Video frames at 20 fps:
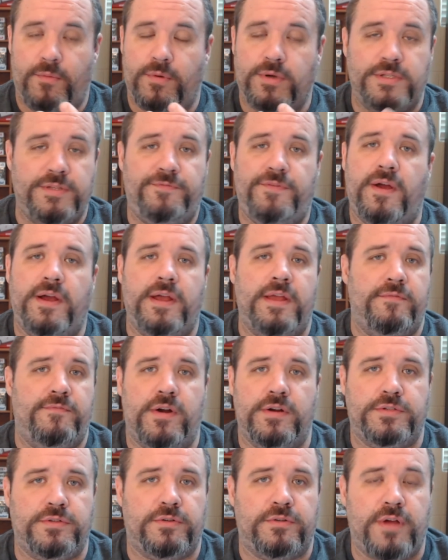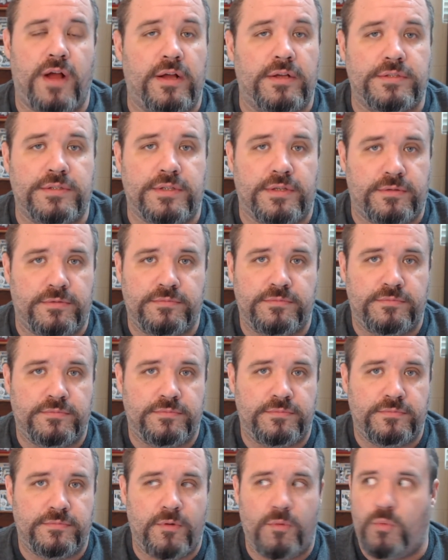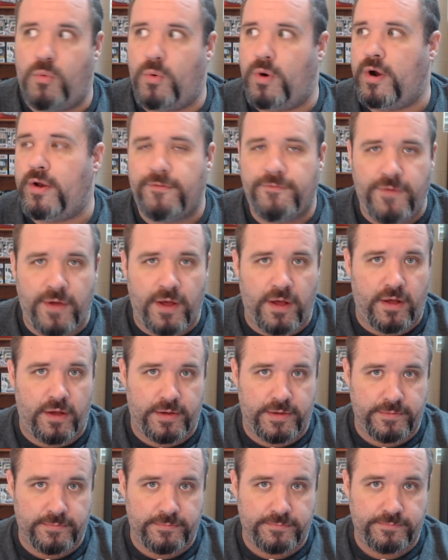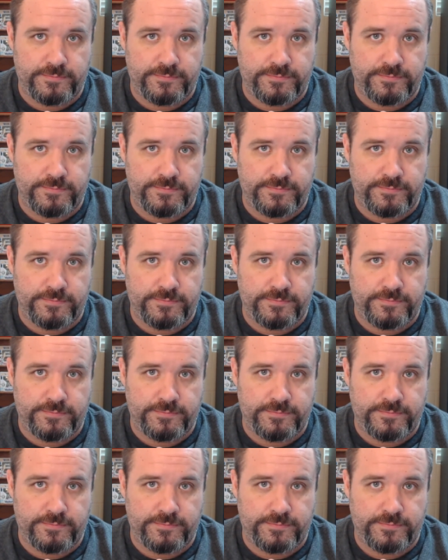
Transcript: Where's the fucking virtual console? Where the fuck?